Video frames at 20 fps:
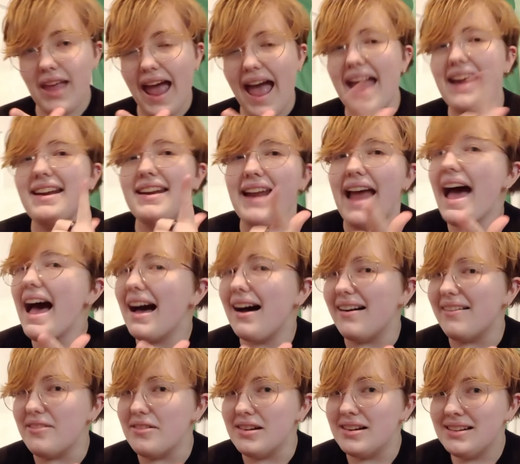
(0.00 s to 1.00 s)
And
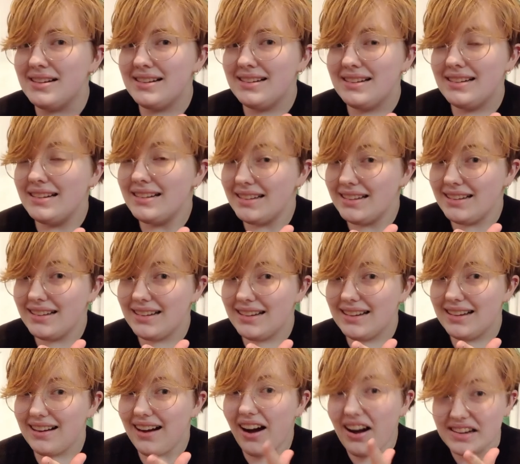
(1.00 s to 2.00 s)
now,
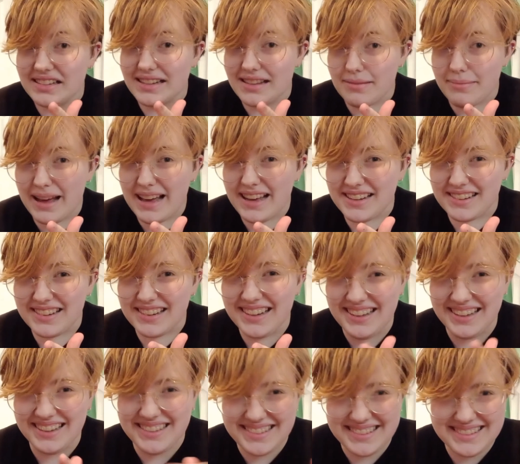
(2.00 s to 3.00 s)
onto the pattern.
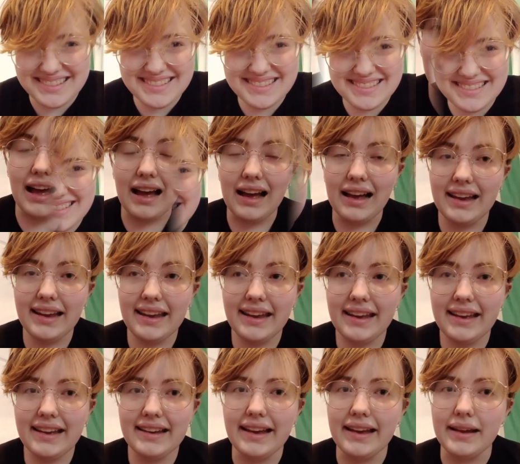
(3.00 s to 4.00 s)

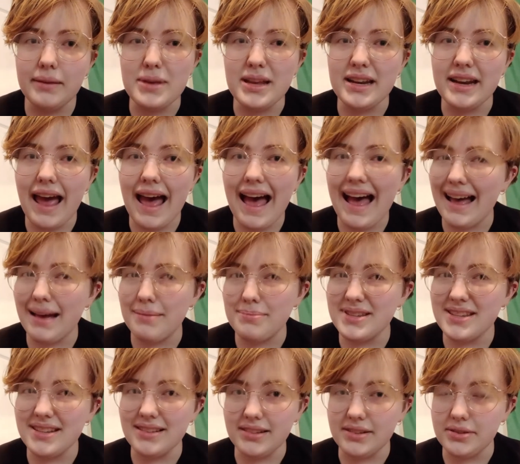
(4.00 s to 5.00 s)
I am an
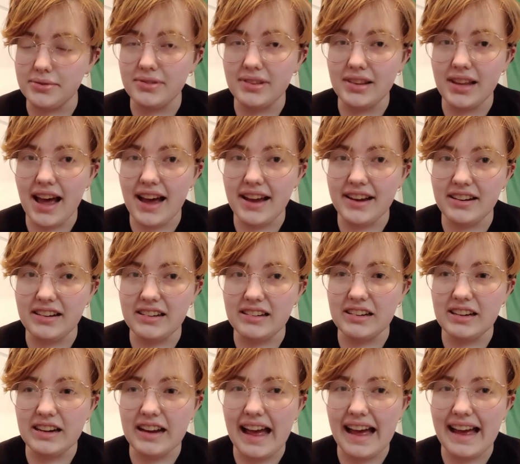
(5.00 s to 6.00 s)
absolute
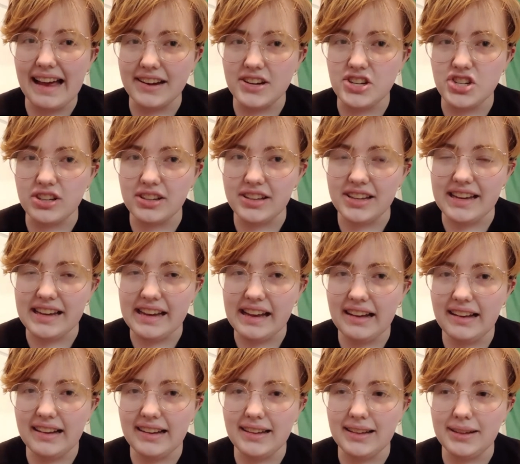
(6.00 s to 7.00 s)
liar, actually.
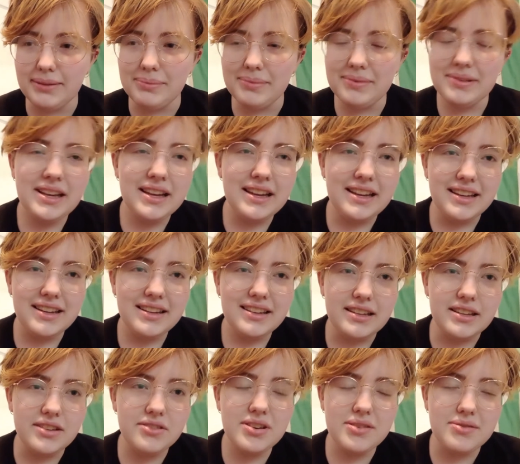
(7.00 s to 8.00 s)

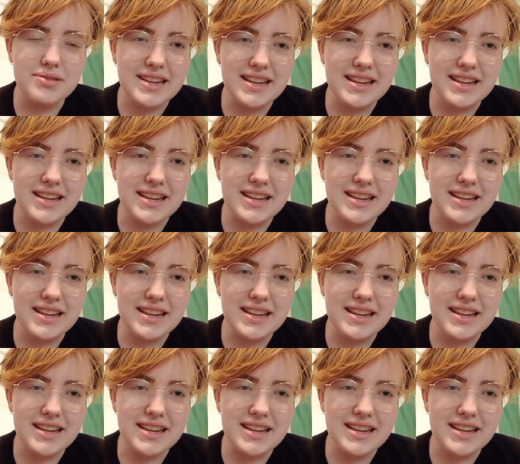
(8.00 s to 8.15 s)
You don't